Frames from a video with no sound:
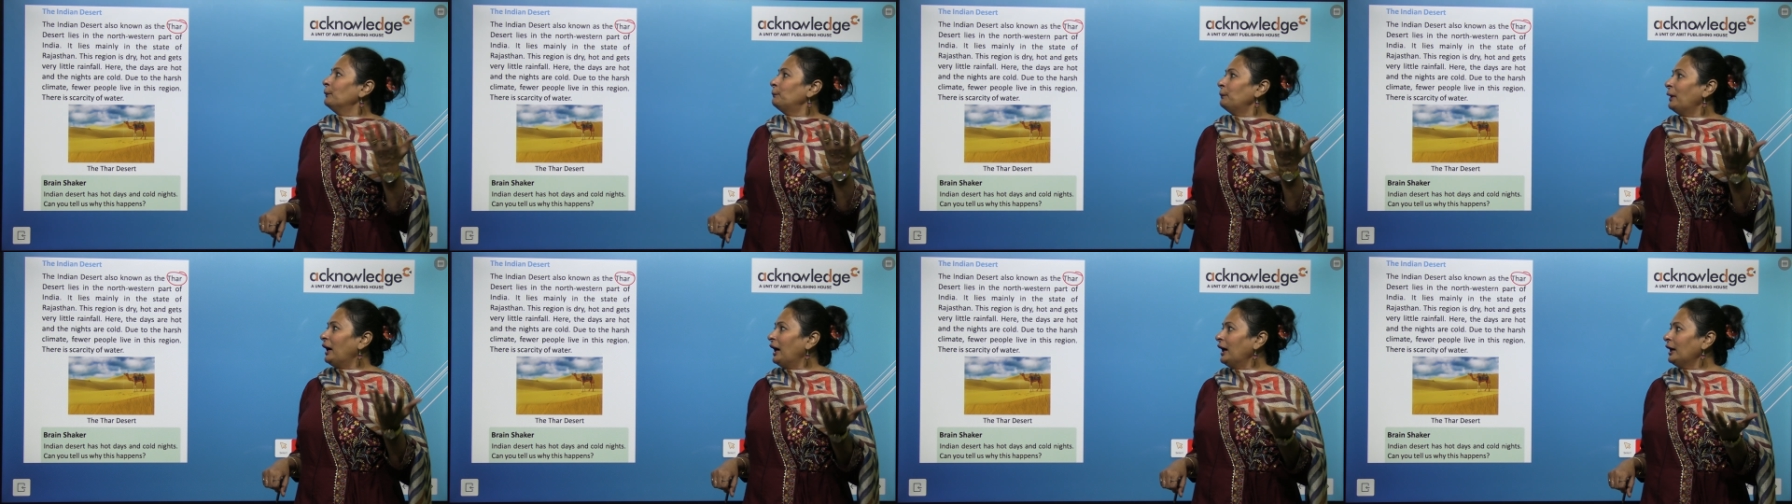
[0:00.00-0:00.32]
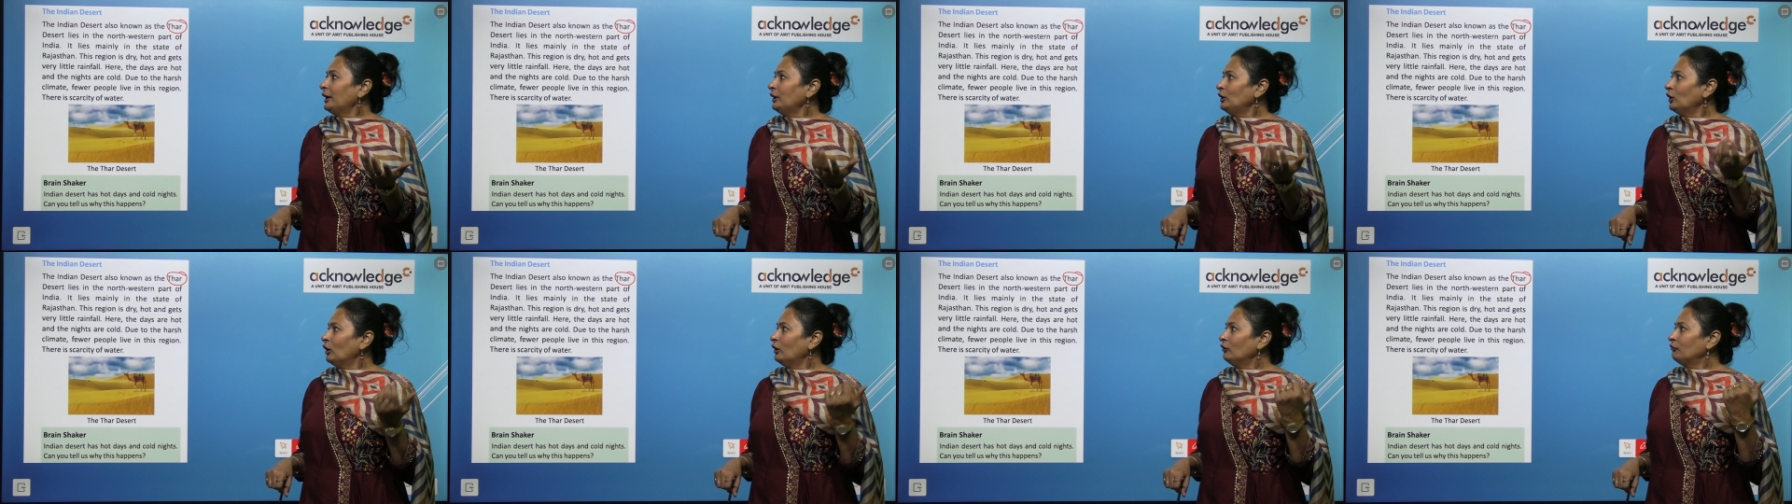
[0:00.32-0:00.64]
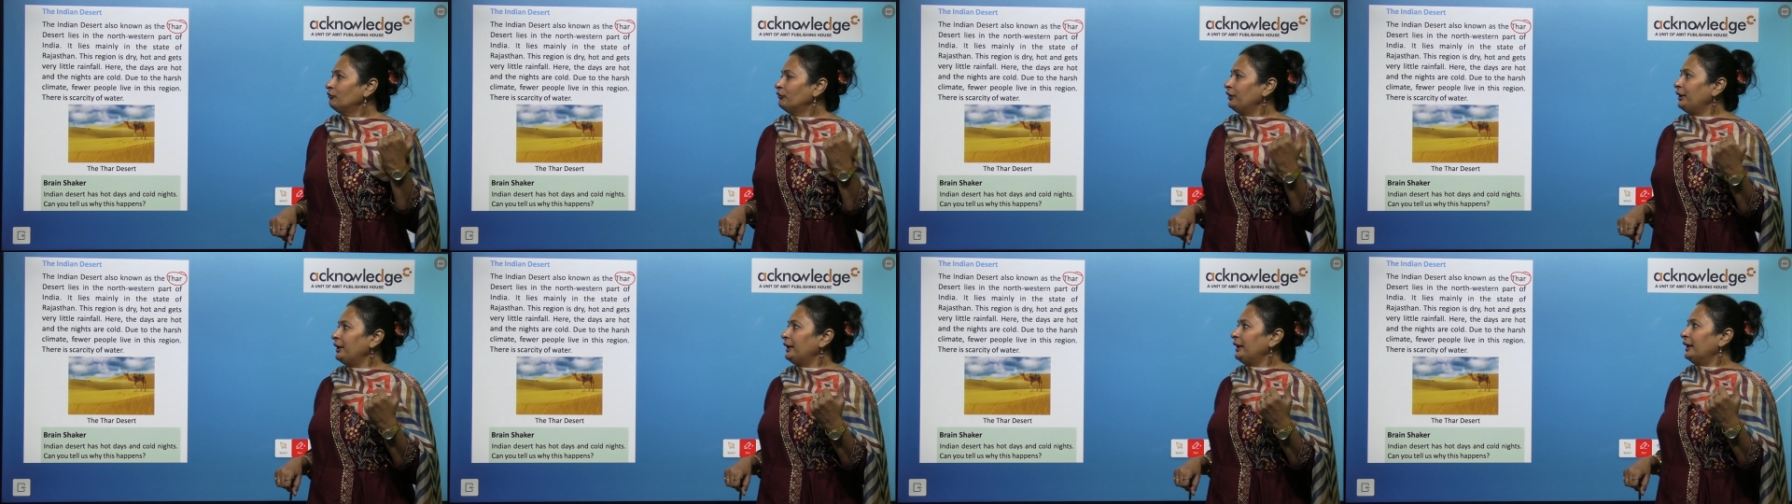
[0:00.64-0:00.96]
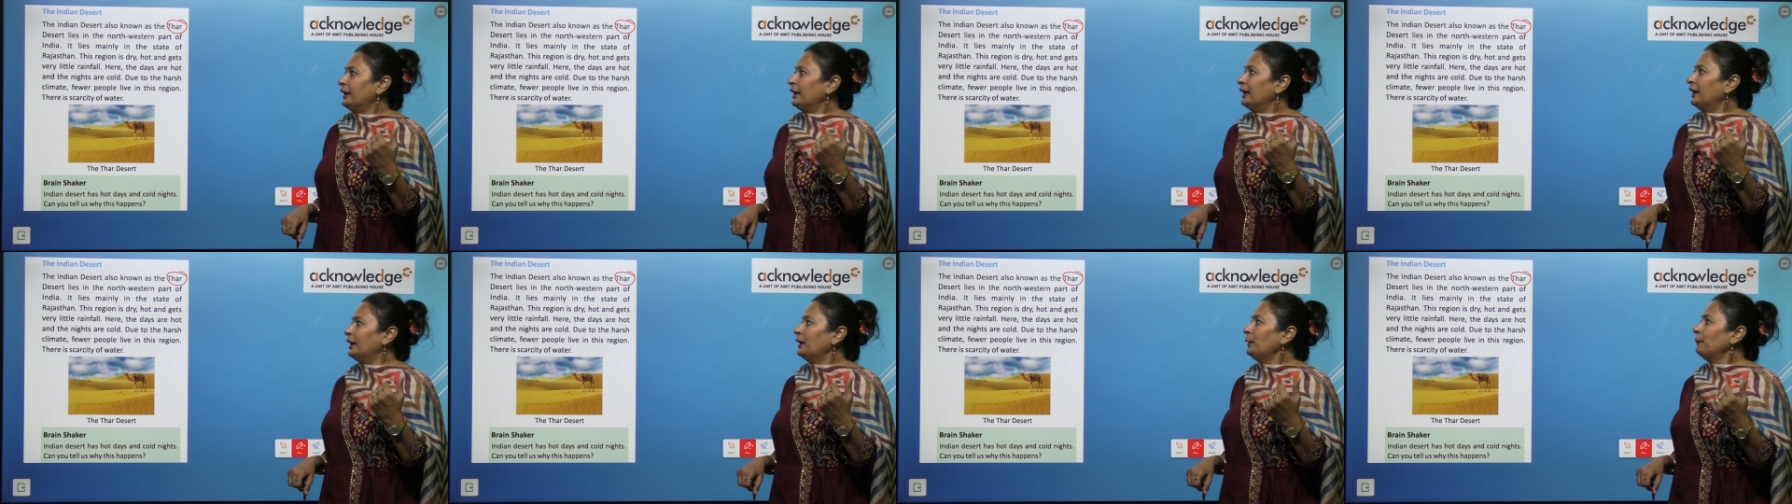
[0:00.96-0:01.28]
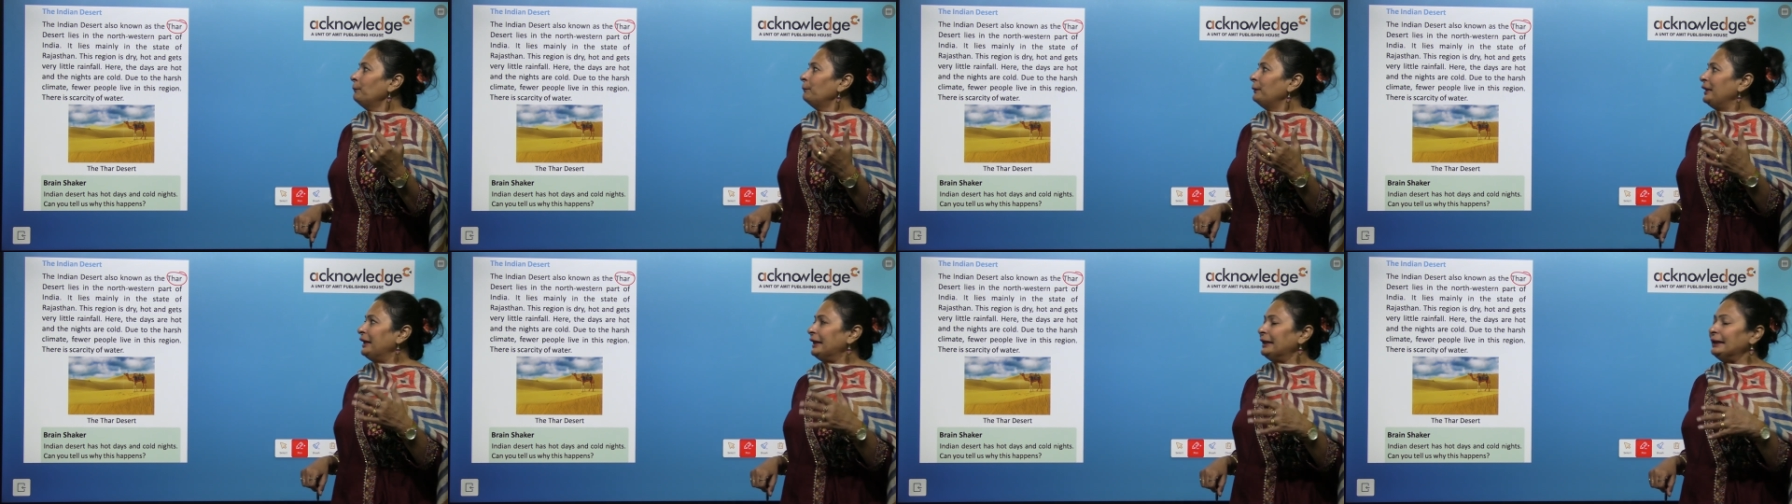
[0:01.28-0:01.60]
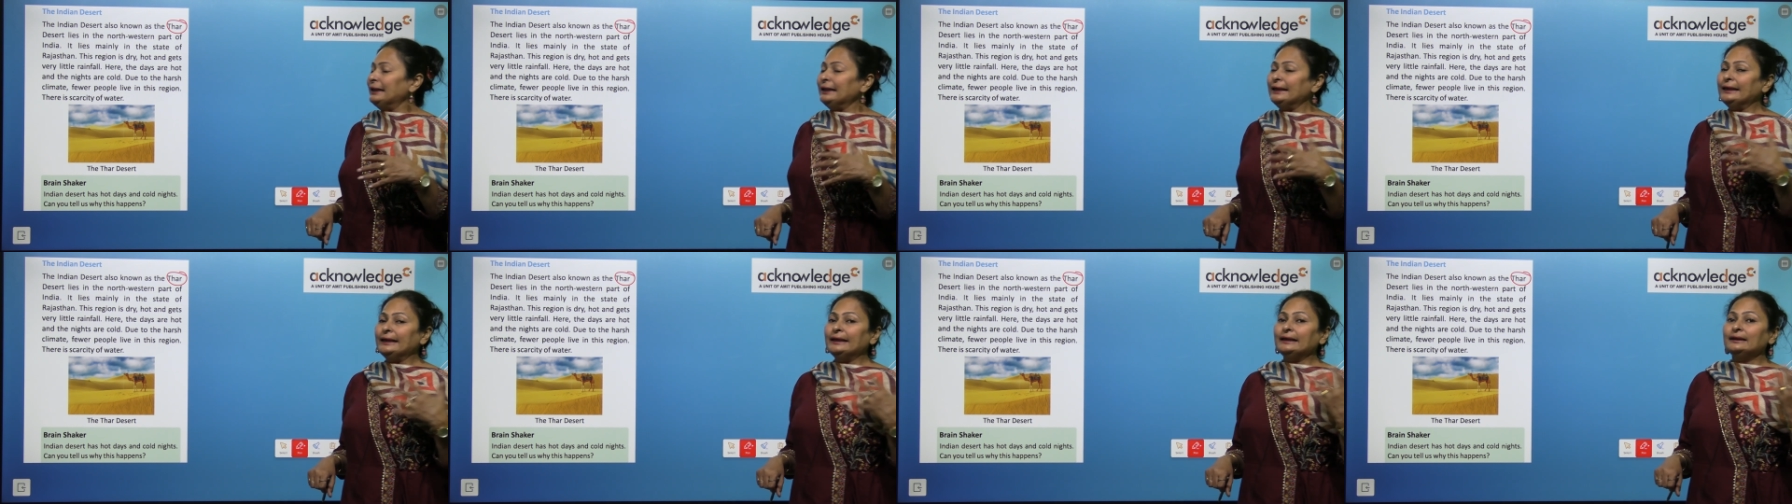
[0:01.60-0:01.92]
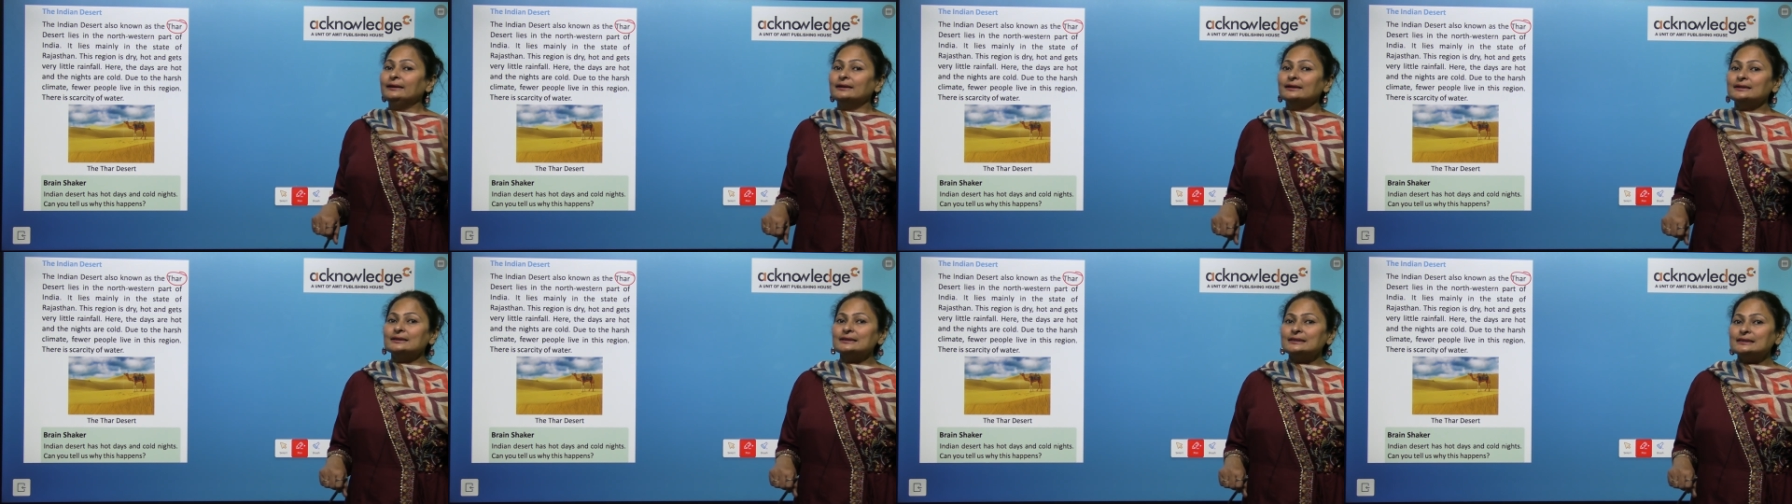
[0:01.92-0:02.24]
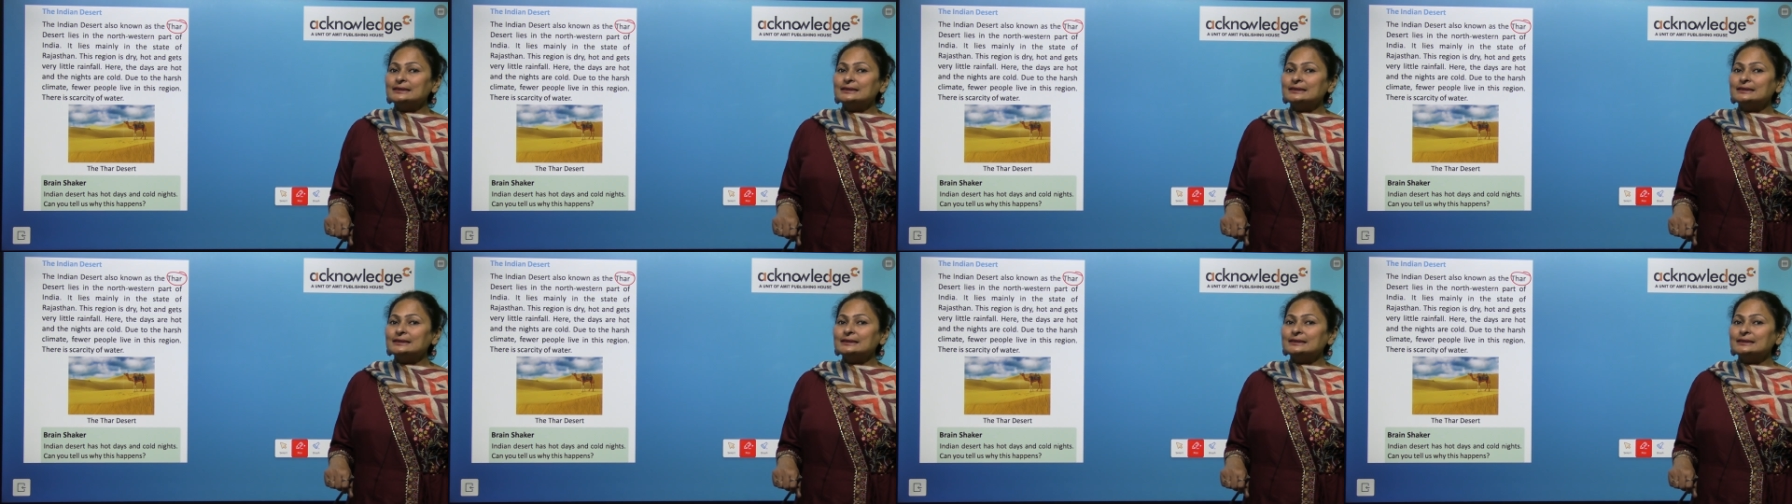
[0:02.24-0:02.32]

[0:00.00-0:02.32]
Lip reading: part of India, mainly the